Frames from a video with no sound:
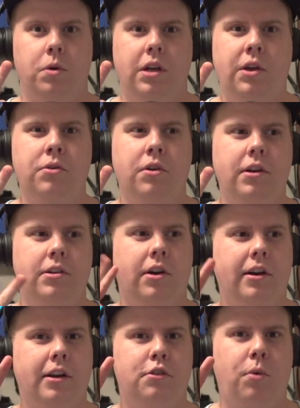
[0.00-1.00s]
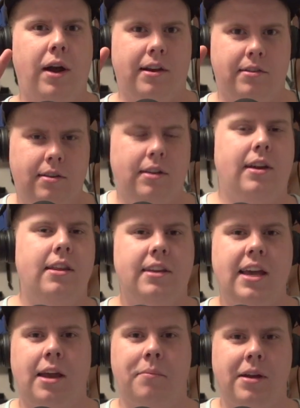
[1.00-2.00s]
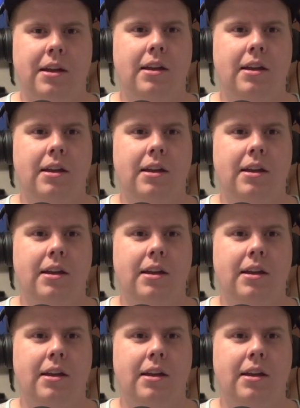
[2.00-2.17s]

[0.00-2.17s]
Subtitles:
He was only targeted twice in the game.